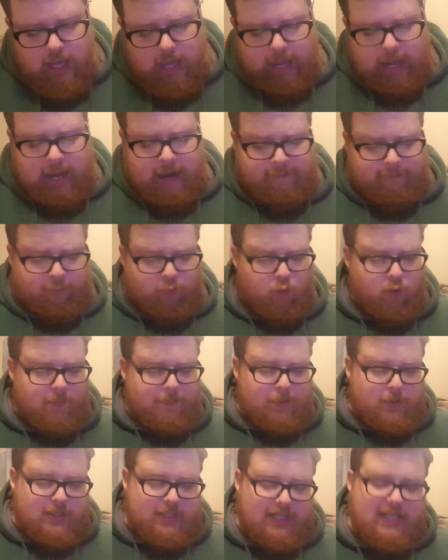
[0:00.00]
And
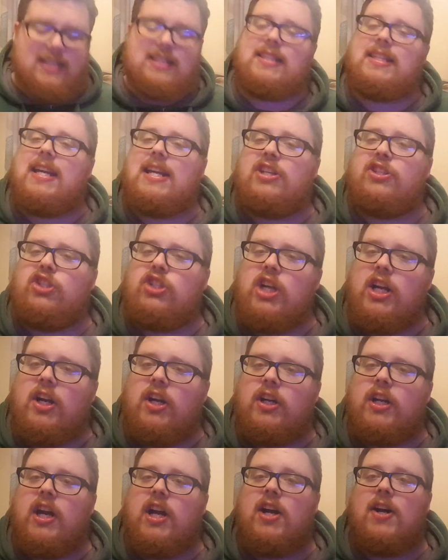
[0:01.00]
4% says
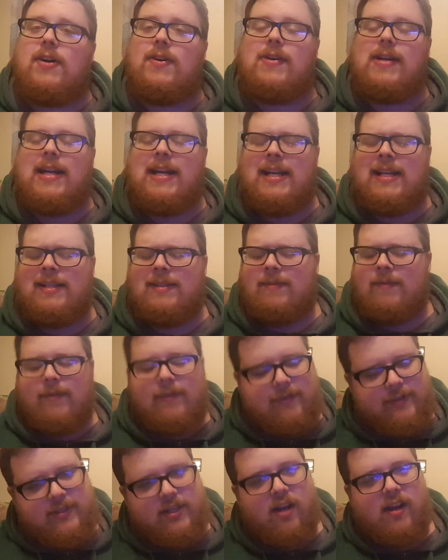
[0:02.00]
Jericho, and
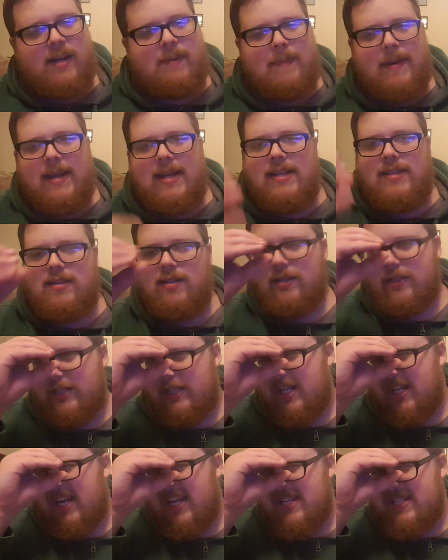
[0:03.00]
sorry Miz,
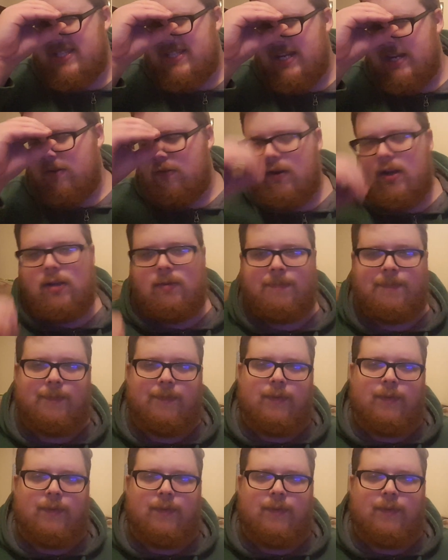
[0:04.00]
you get 0.